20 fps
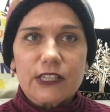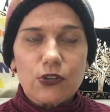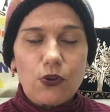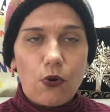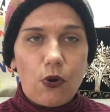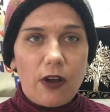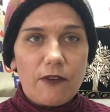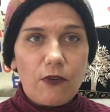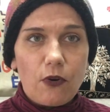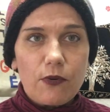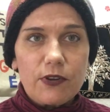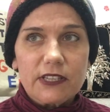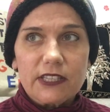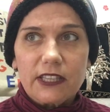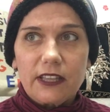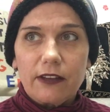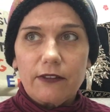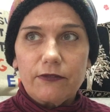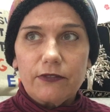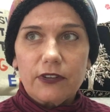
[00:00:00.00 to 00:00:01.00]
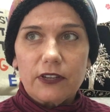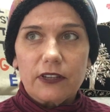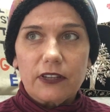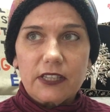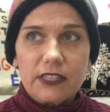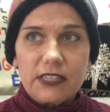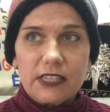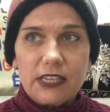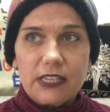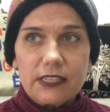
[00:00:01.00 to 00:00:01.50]
so I've always loved
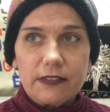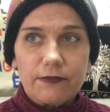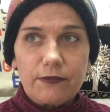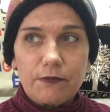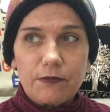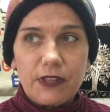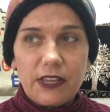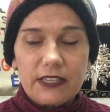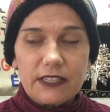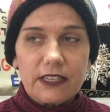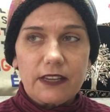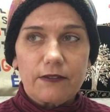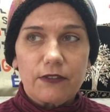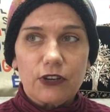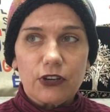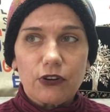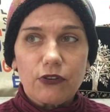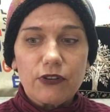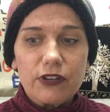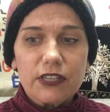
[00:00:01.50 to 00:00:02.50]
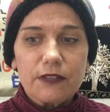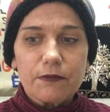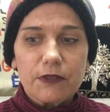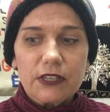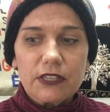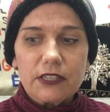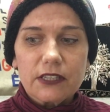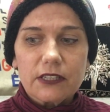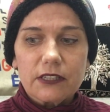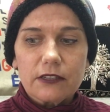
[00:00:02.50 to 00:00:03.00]
the season from Thanksgiving to
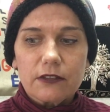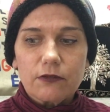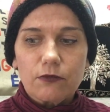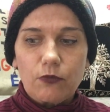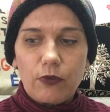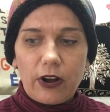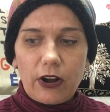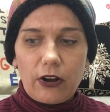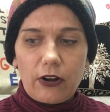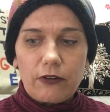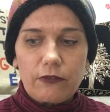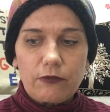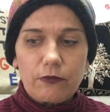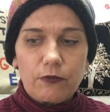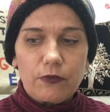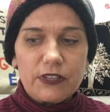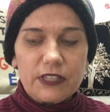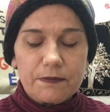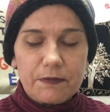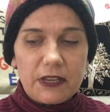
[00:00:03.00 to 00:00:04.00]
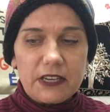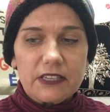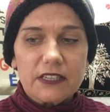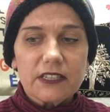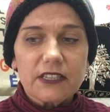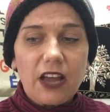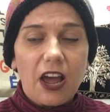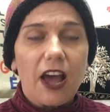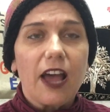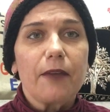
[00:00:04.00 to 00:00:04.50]
Christmas where we spend
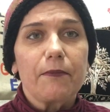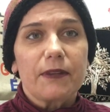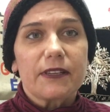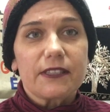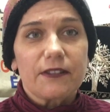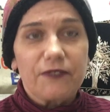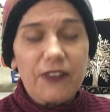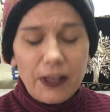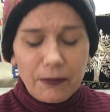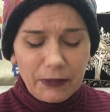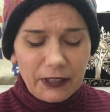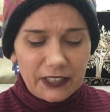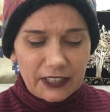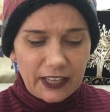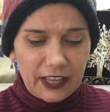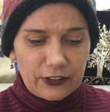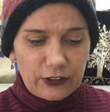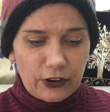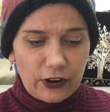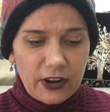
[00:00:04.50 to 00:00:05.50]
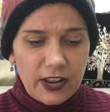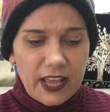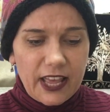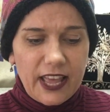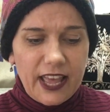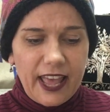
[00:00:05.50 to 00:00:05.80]
time as a family together